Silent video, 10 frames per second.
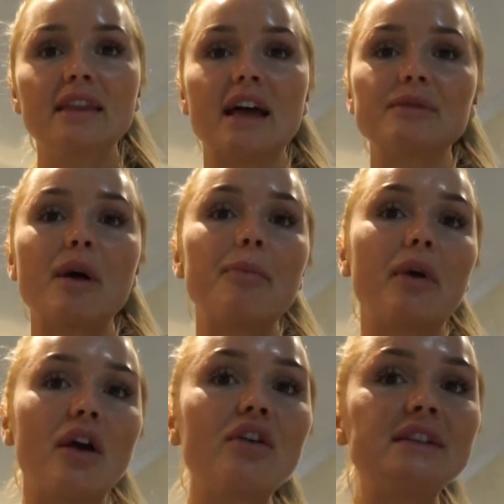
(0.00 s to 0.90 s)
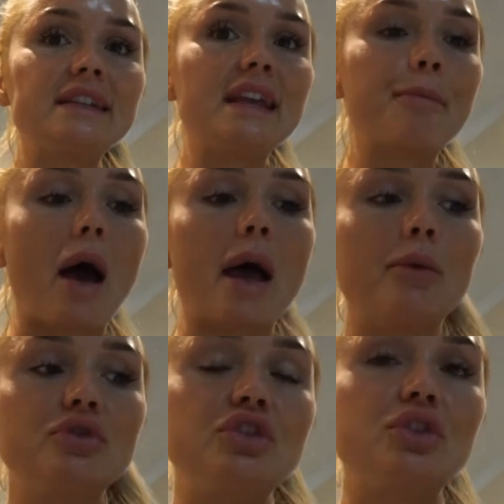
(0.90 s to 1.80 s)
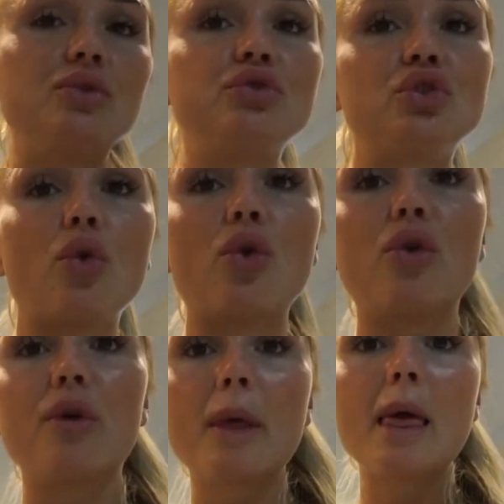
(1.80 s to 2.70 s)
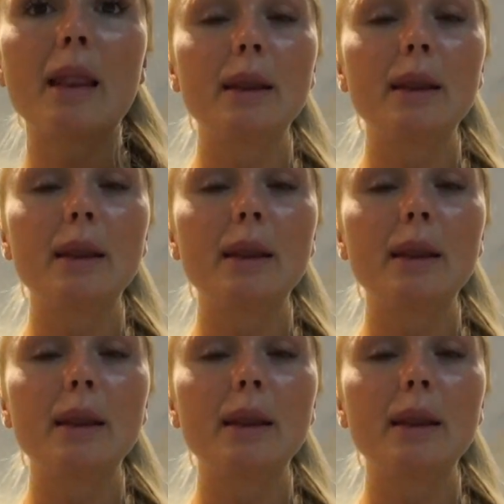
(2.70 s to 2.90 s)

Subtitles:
That's my priority, but I will do short